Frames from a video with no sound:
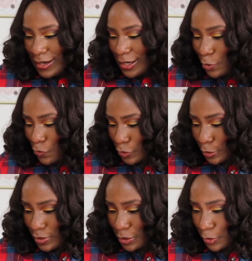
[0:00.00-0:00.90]
Let me look for
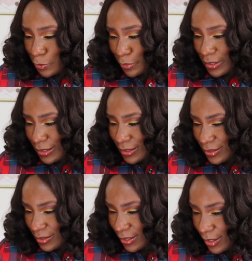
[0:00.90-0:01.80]
something else,
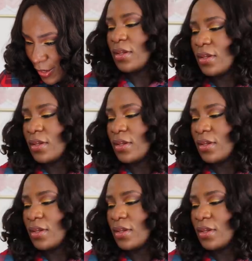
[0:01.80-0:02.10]
please.